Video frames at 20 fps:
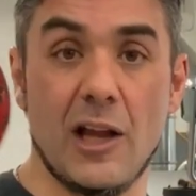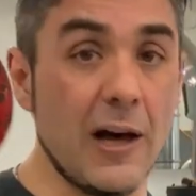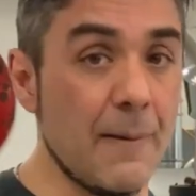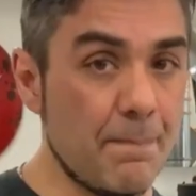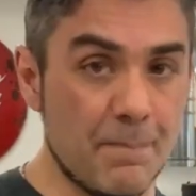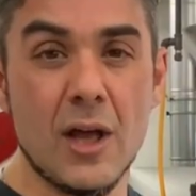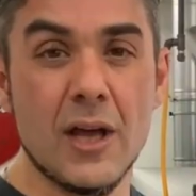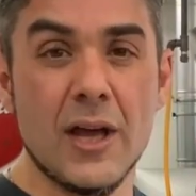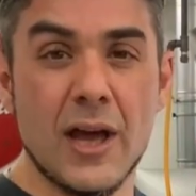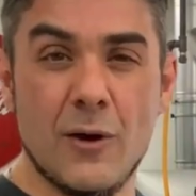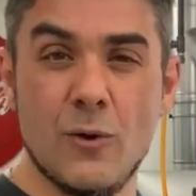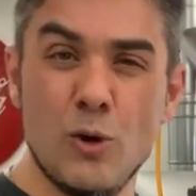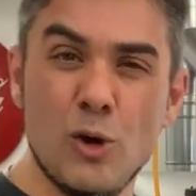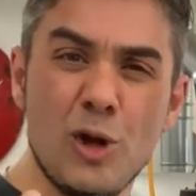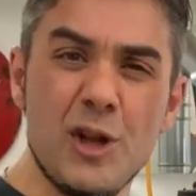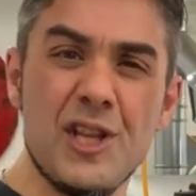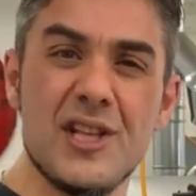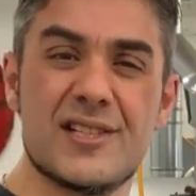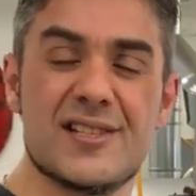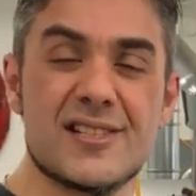up, and
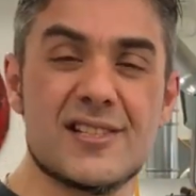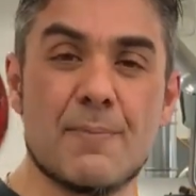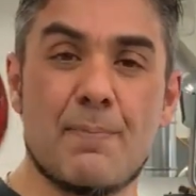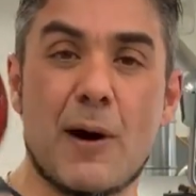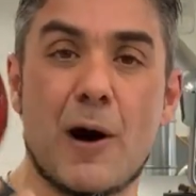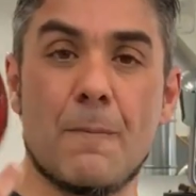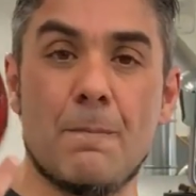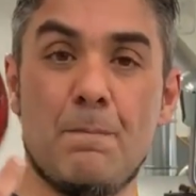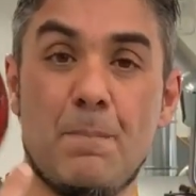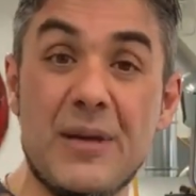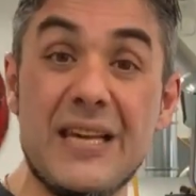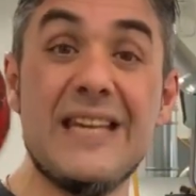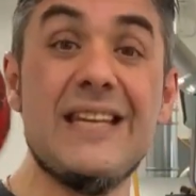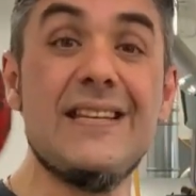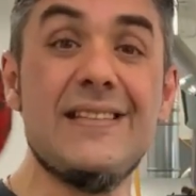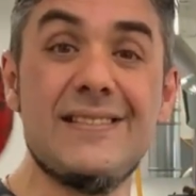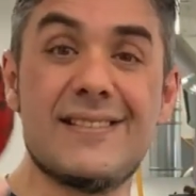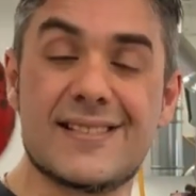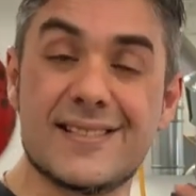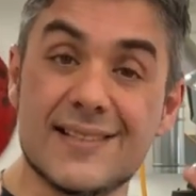really this is about
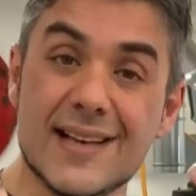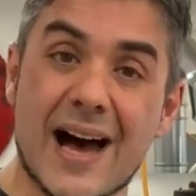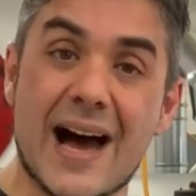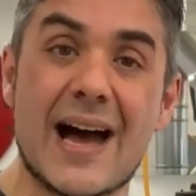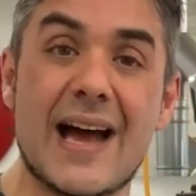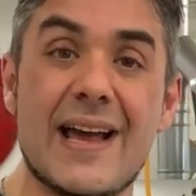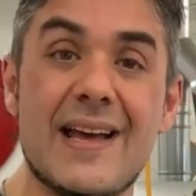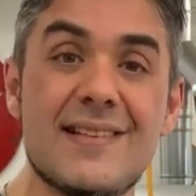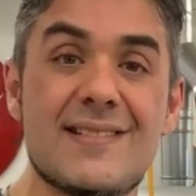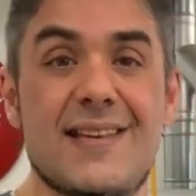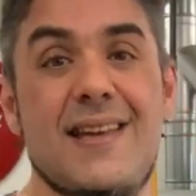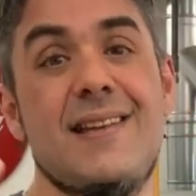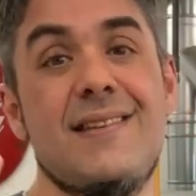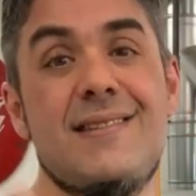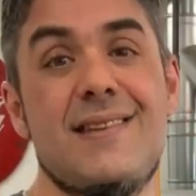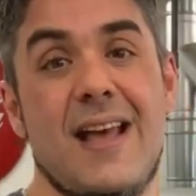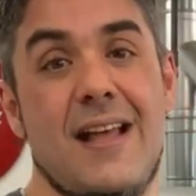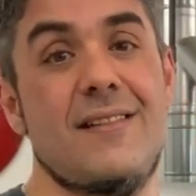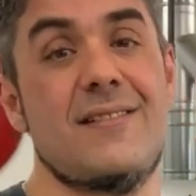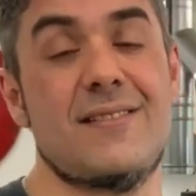bean size and
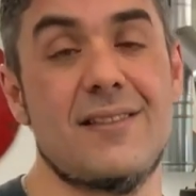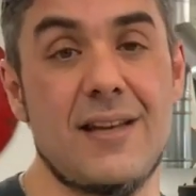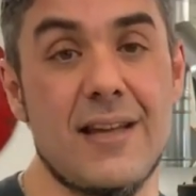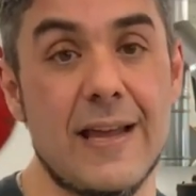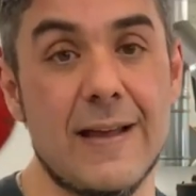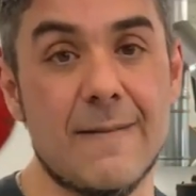density.